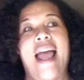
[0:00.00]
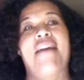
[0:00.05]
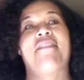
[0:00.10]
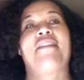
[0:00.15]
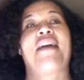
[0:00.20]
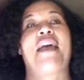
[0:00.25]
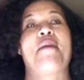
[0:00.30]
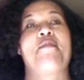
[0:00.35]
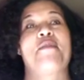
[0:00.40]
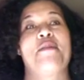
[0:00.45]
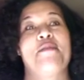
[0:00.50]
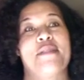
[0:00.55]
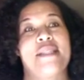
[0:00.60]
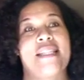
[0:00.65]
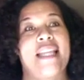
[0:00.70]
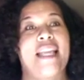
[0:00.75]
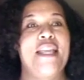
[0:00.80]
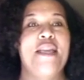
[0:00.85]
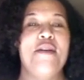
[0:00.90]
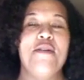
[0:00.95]
I've had people
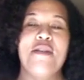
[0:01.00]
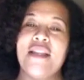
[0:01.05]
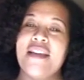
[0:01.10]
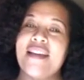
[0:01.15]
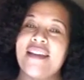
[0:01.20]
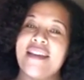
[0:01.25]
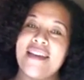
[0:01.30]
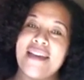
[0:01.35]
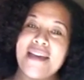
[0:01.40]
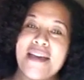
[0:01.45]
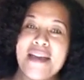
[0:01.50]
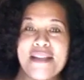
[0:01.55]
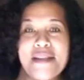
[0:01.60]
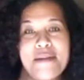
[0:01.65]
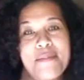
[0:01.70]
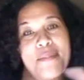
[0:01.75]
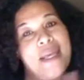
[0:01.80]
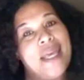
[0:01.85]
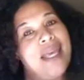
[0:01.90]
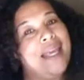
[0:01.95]
say, you look good
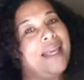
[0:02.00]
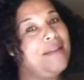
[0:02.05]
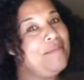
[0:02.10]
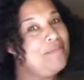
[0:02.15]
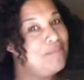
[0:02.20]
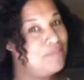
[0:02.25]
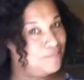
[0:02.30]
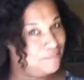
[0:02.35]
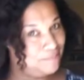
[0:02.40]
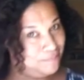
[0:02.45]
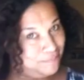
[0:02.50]
to be.